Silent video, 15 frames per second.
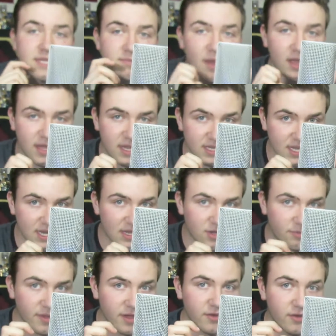mic is a
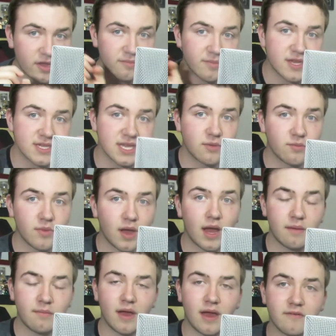little bit annoying because
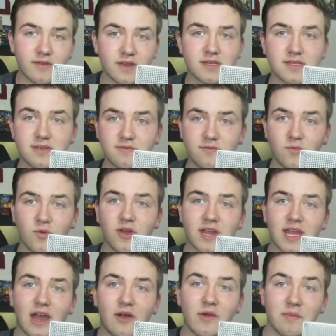I'm having to
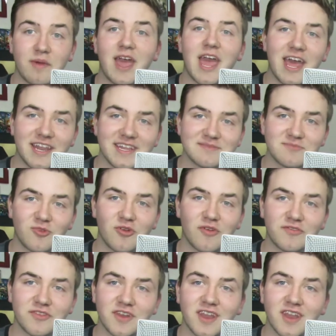work out where my head is more often.